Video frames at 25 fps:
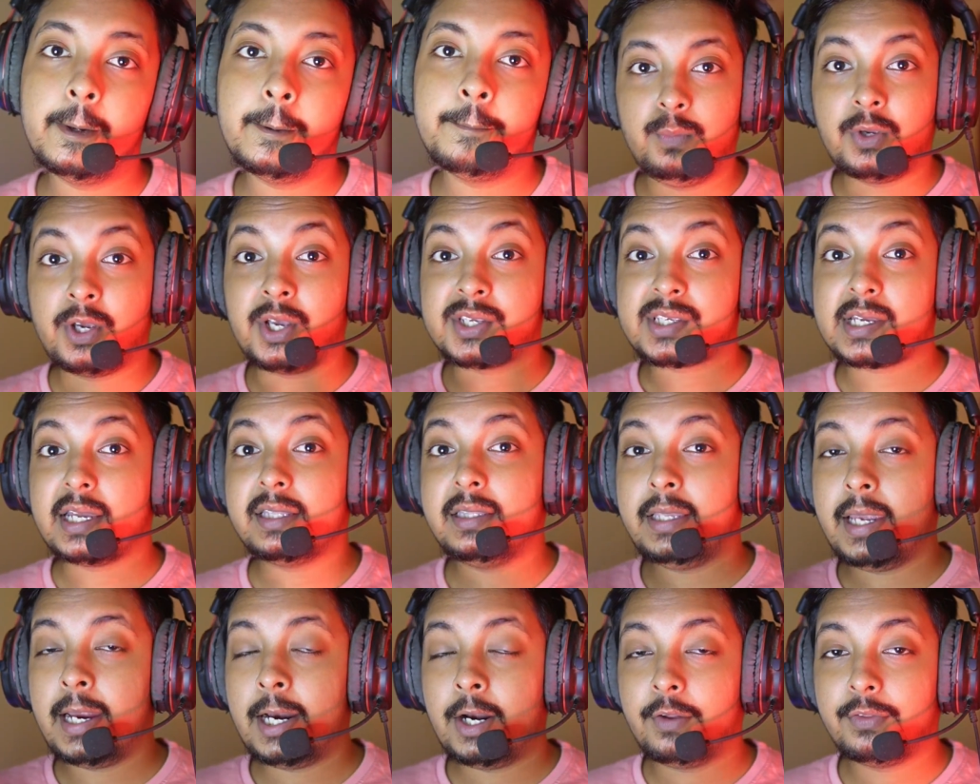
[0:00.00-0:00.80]
because at
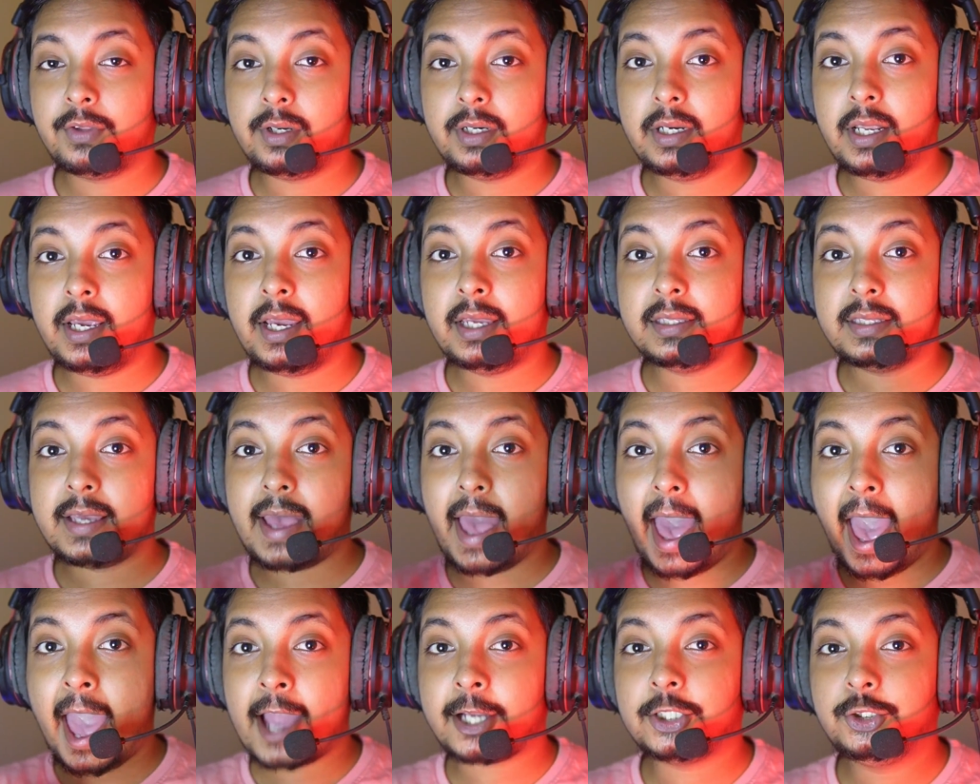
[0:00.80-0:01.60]
the end of the day, the
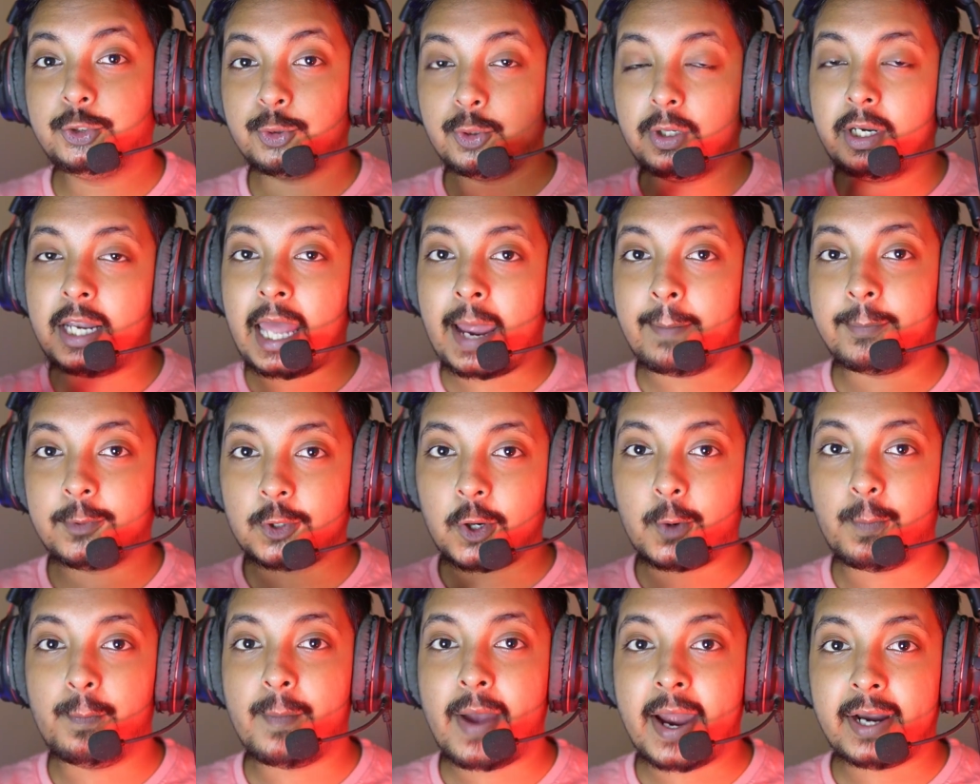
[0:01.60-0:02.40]
actual
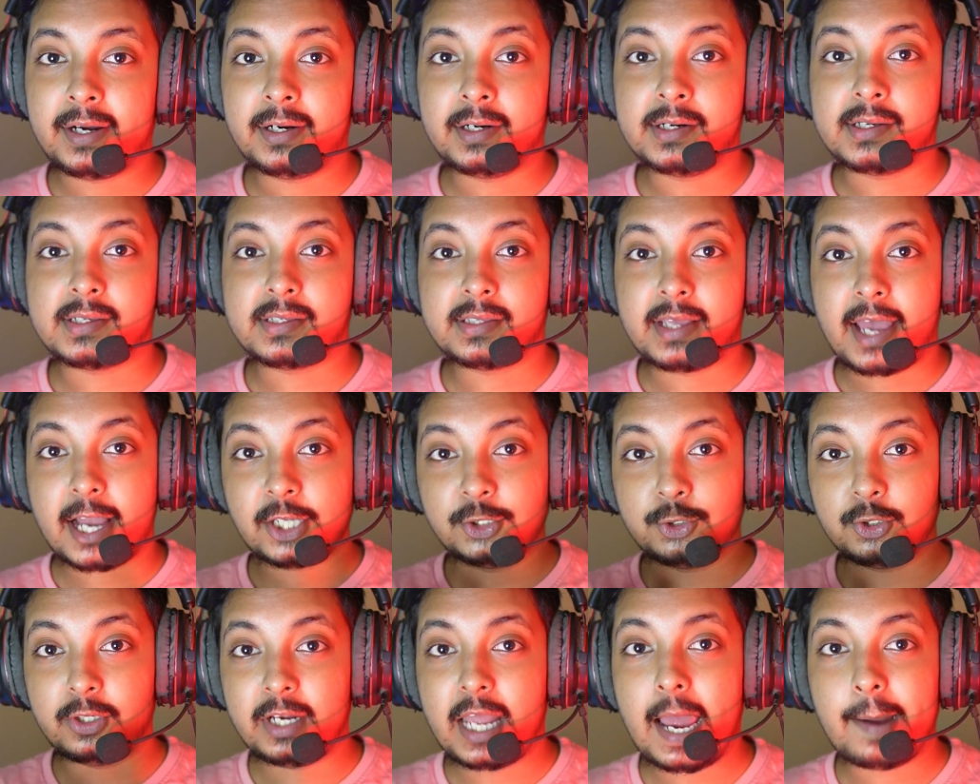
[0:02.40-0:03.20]
laptop matters, the
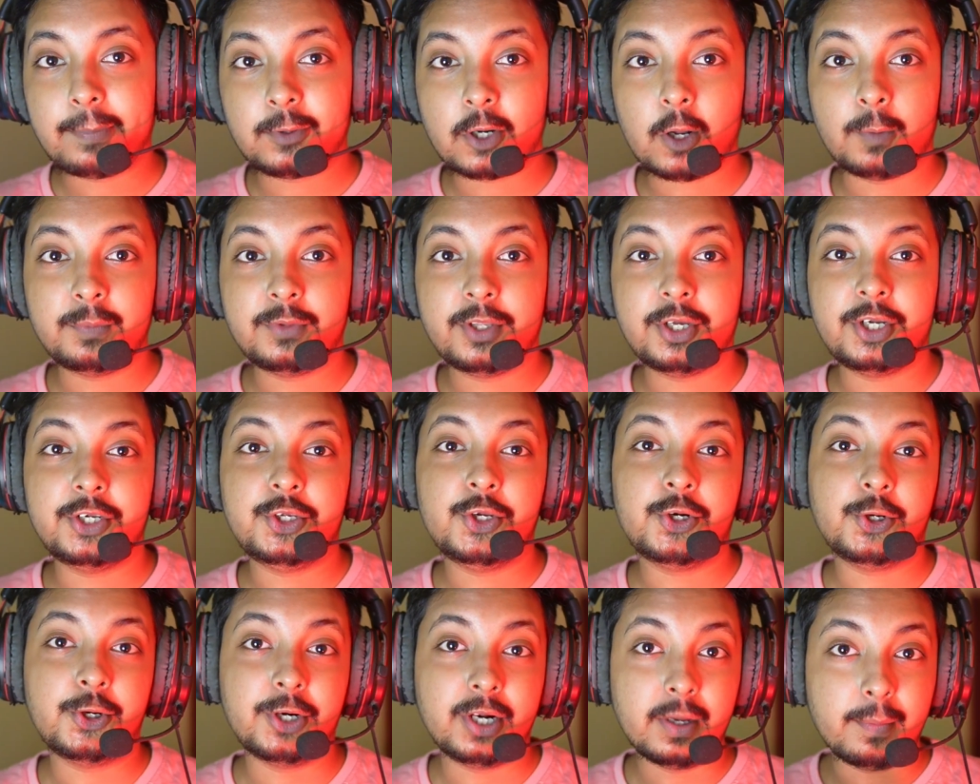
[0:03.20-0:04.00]
actual laptop that
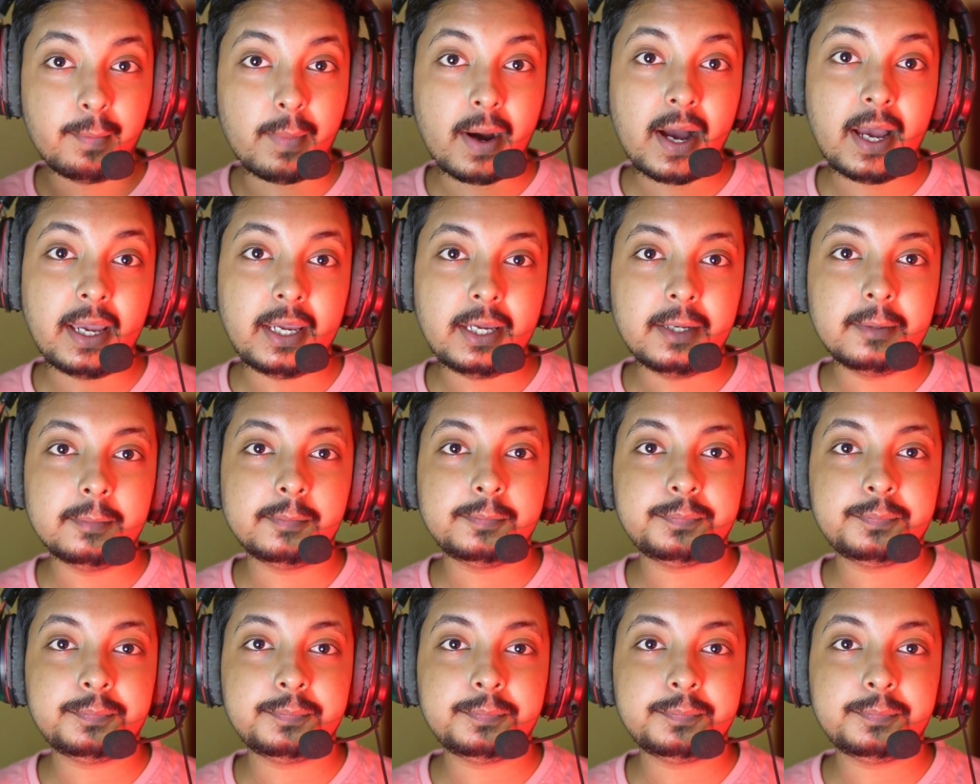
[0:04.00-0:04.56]
you're gonna buy.